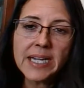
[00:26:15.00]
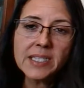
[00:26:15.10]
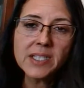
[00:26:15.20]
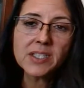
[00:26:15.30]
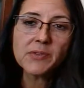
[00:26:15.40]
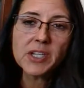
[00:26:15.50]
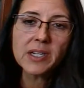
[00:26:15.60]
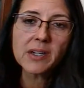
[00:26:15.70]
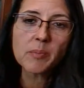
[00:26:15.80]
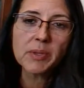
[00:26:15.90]
says if you get
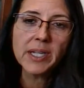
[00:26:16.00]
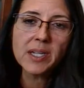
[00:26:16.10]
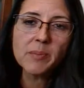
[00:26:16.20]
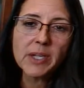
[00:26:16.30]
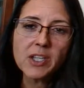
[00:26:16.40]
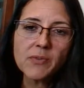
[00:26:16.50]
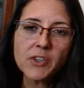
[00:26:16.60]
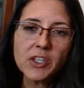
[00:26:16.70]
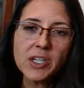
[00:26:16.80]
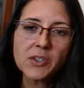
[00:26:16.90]
on a plane, he'll make you
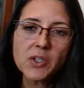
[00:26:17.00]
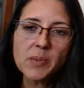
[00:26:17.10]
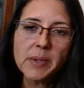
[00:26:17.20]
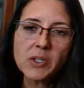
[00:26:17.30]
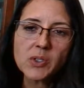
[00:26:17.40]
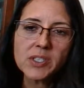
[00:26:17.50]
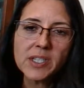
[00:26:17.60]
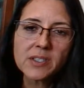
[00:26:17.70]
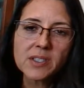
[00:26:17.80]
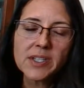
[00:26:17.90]
fajitas, homemade
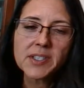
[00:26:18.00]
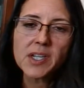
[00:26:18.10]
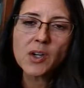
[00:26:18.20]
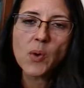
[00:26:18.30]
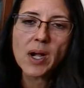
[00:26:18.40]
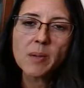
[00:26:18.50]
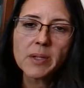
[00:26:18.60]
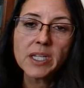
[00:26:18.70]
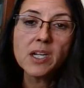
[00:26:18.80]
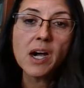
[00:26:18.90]
tortillas, salsa, and
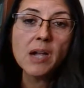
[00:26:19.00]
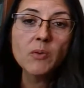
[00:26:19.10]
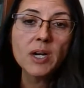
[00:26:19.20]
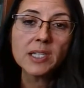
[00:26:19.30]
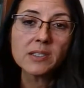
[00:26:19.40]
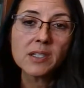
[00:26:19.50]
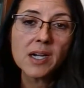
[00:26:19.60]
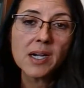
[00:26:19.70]
guacamole. No, I want.